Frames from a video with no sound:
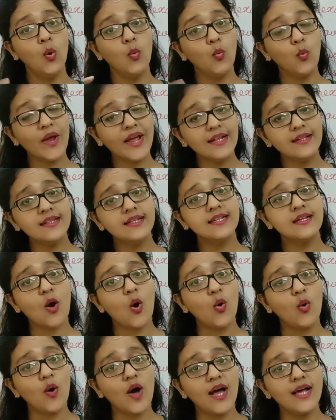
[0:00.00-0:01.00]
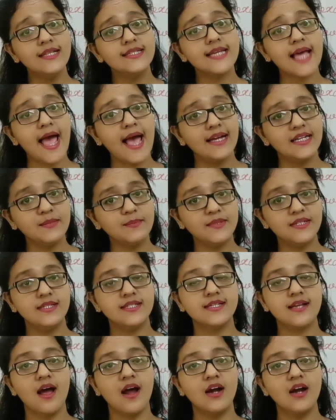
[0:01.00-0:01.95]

When the wild animals